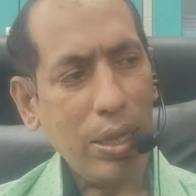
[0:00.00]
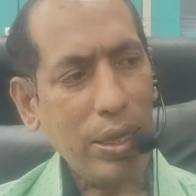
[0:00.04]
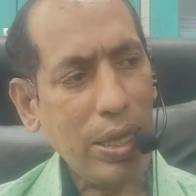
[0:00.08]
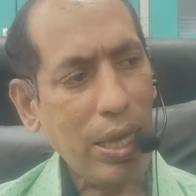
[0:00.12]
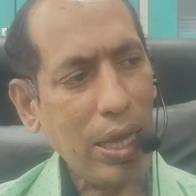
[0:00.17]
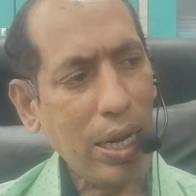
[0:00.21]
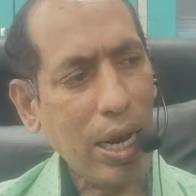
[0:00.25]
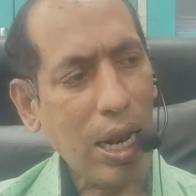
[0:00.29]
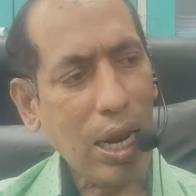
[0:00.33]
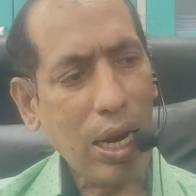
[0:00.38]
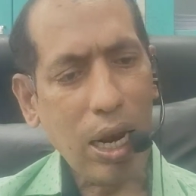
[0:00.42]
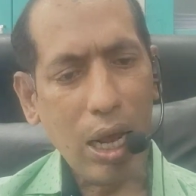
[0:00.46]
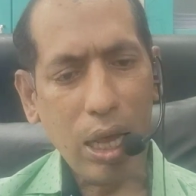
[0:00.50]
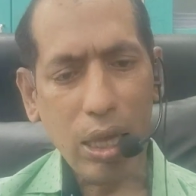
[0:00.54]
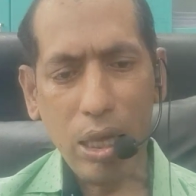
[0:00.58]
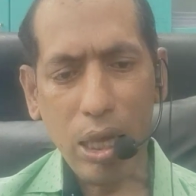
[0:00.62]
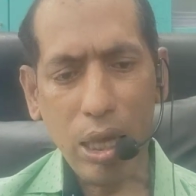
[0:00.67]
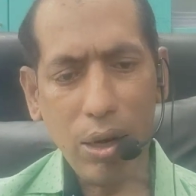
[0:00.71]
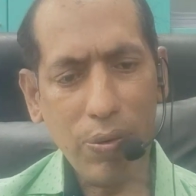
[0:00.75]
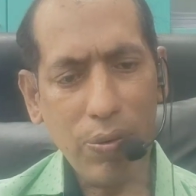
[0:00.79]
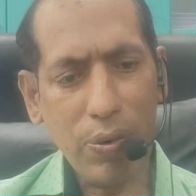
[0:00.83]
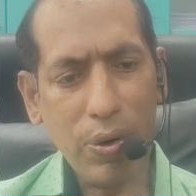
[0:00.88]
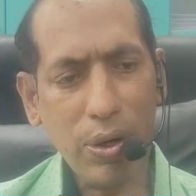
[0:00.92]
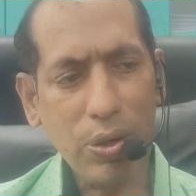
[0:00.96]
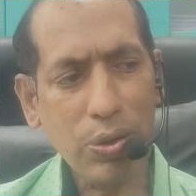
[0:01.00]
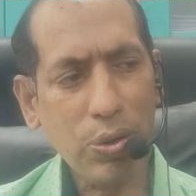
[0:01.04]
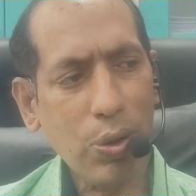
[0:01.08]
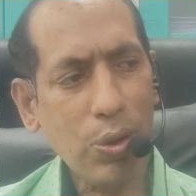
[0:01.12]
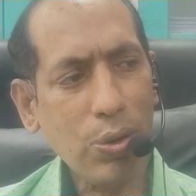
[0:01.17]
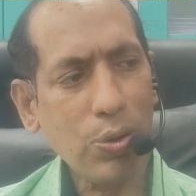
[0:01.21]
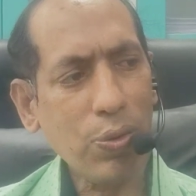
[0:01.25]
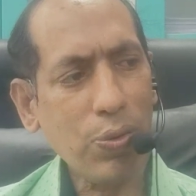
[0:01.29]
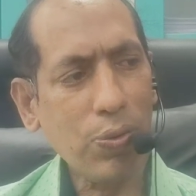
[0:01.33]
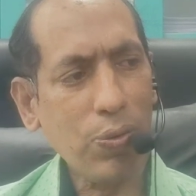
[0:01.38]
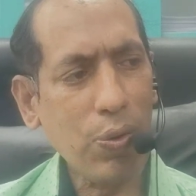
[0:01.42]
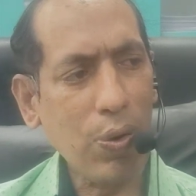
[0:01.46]
There are other words
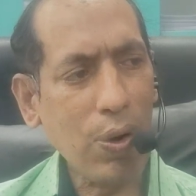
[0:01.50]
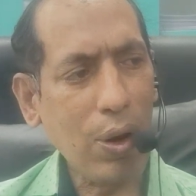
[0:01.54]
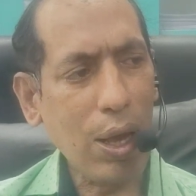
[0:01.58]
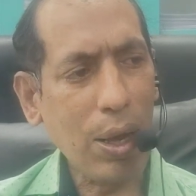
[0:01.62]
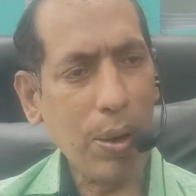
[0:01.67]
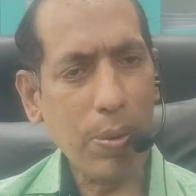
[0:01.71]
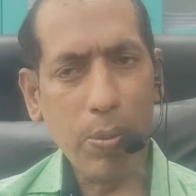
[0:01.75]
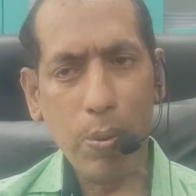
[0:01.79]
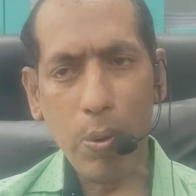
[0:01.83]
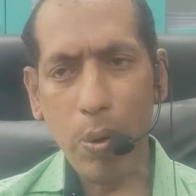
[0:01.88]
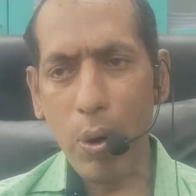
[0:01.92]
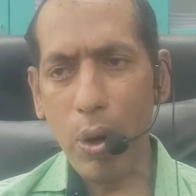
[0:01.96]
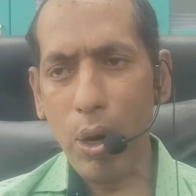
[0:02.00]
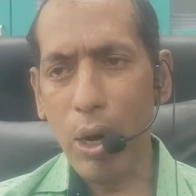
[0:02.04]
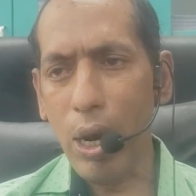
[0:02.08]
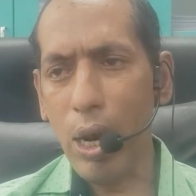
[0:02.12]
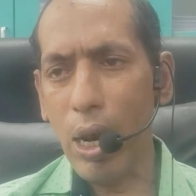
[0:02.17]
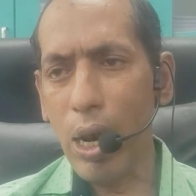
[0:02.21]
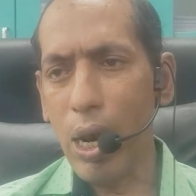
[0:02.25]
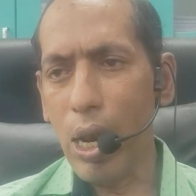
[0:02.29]
also for eyeball.